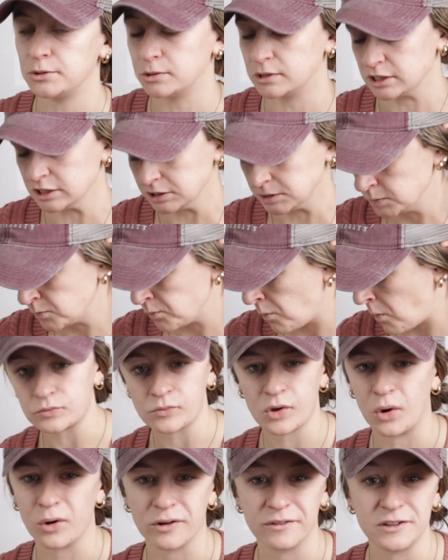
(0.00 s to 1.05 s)
or
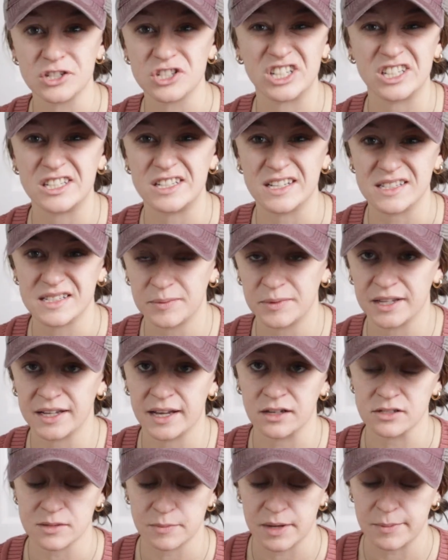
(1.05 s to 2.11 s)
if it should have done something
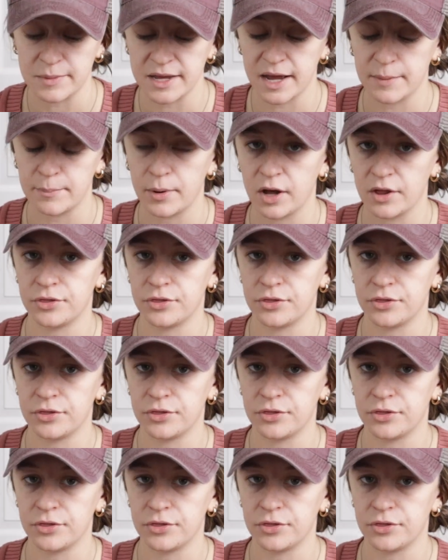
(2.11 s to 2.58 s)
else. Maybe I